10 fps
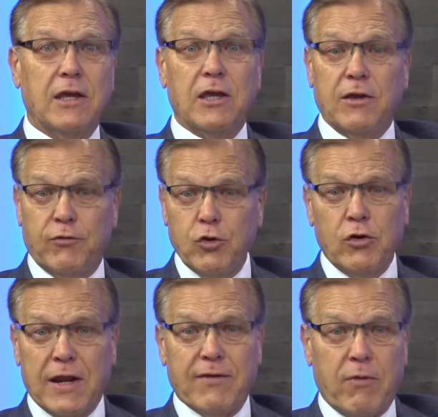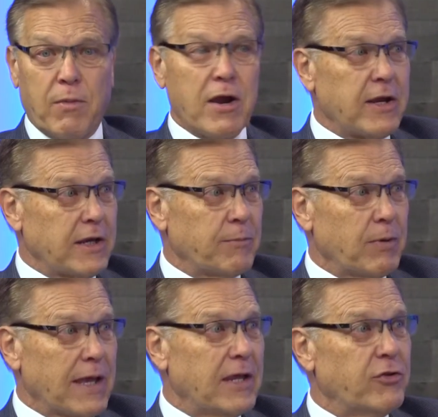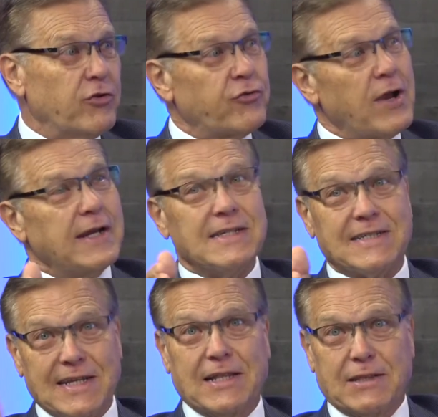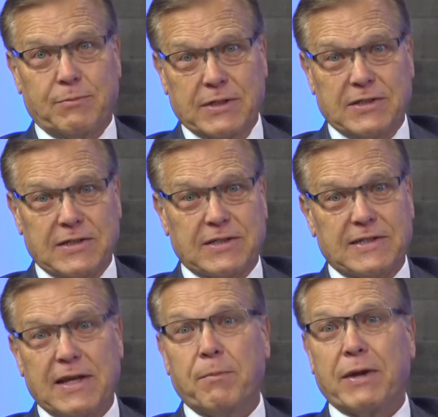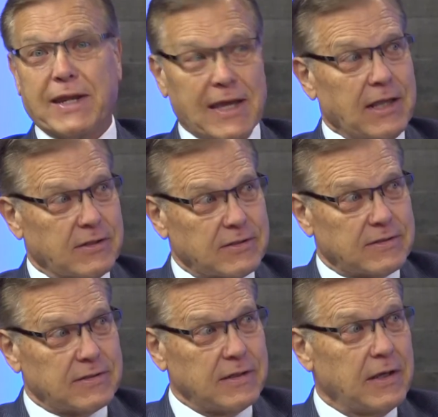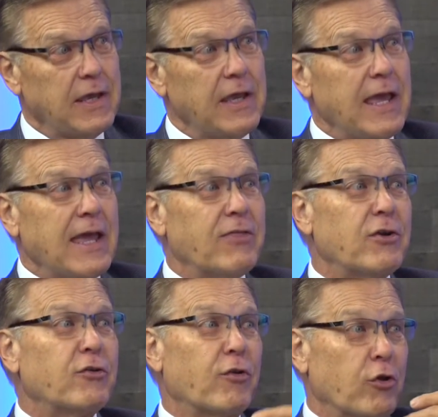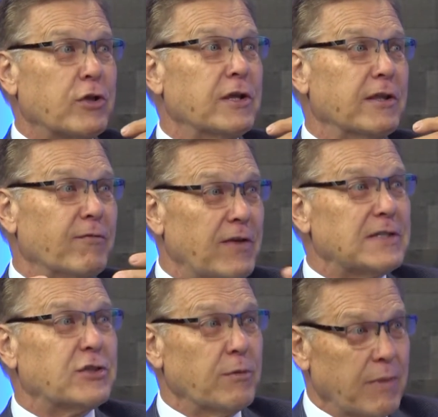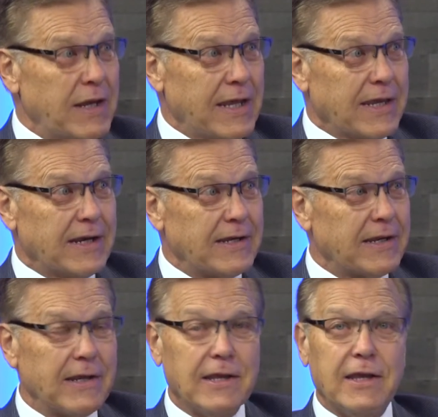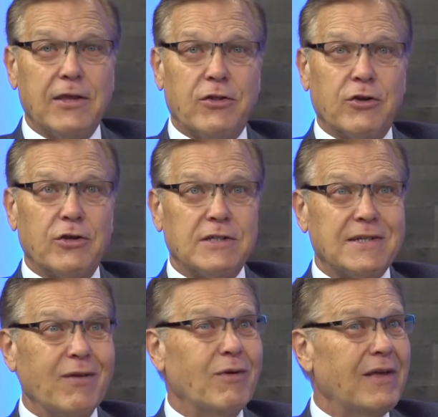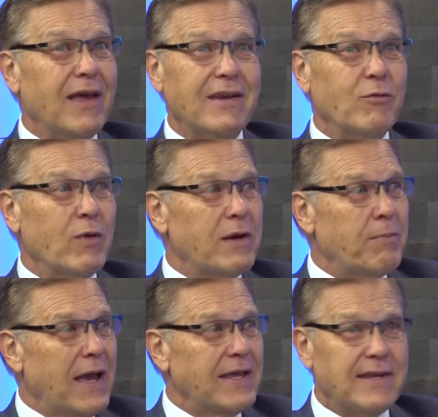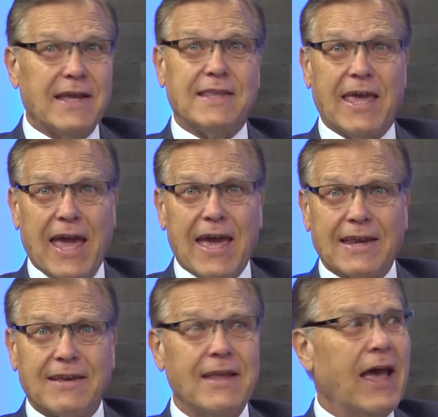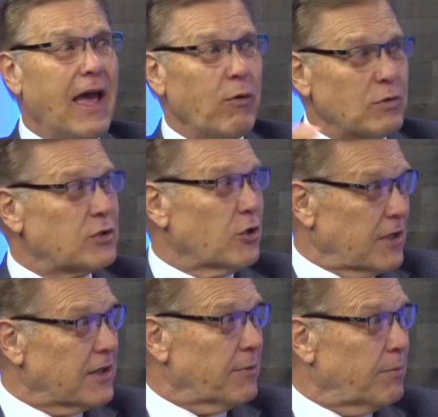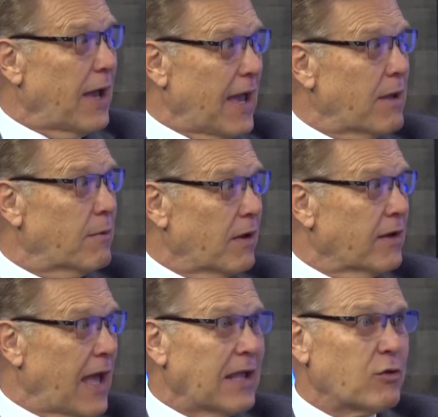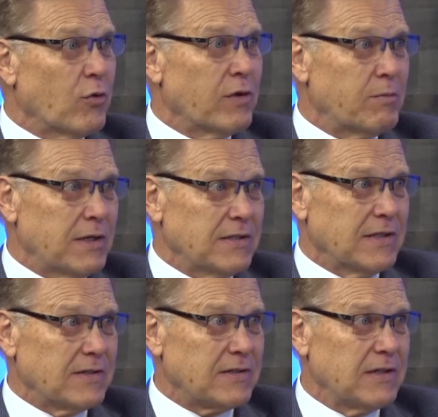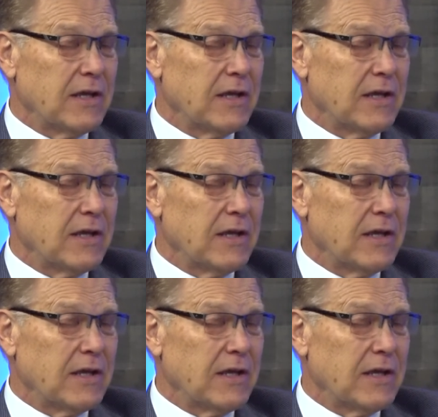If you don't have a marketing plan and you're trying to sell the business to somebody else and they're looking to invest their money in it, they're going to say, well, I didn't want to buy a dead cat. I was looking to buy an ongoing business.